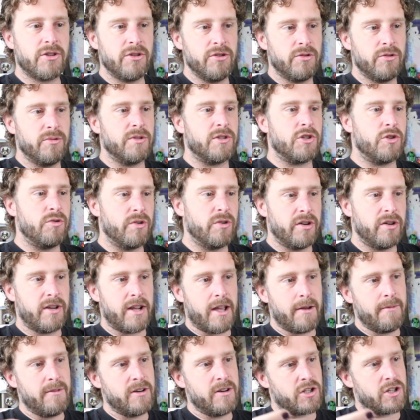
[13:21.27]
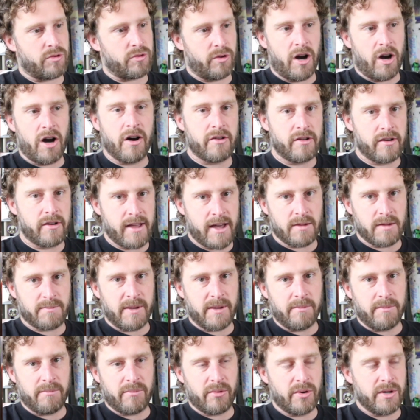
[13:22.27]
You're doing 200 damage. 100 of that is
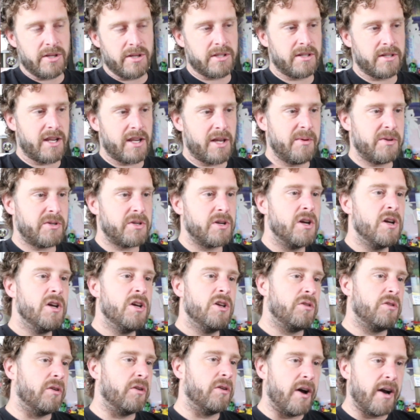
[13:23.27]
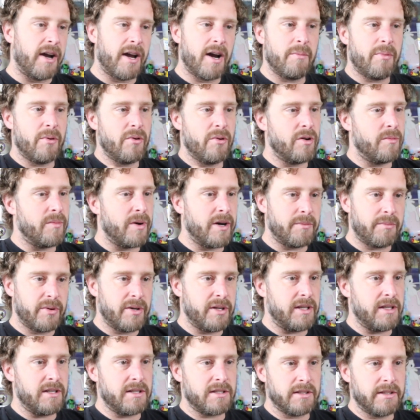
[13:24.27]
being poison damage. You can knock out Pokemon pretty
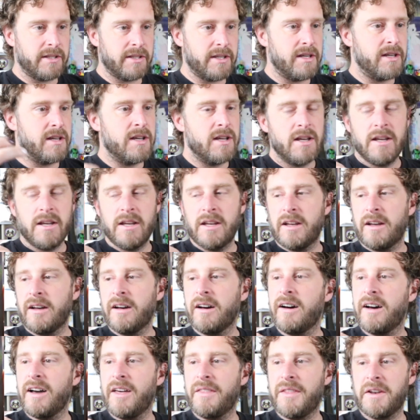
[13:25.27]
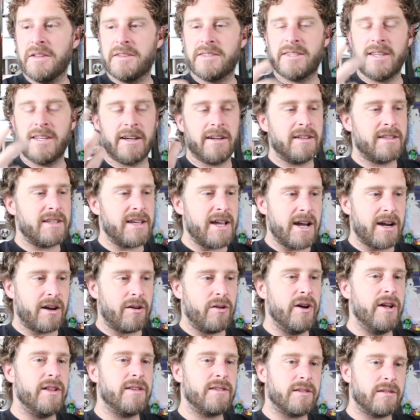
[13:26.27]
easily. And then its second attack,
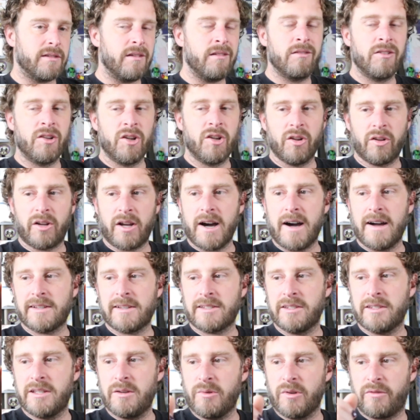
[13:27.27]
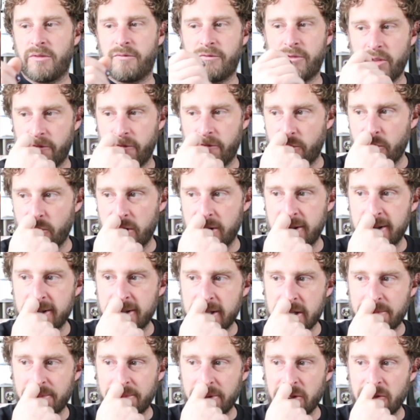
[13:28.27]
it's a little costly for the 4
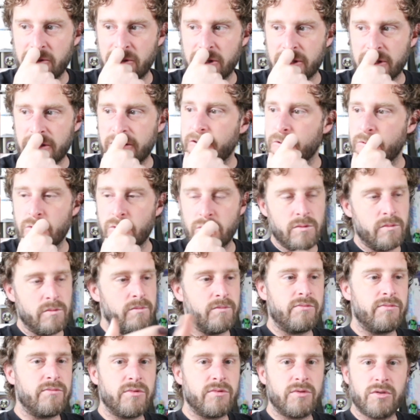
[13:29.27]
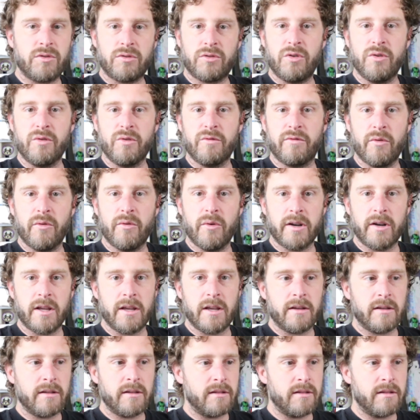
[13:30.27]
energies, but you just do 240.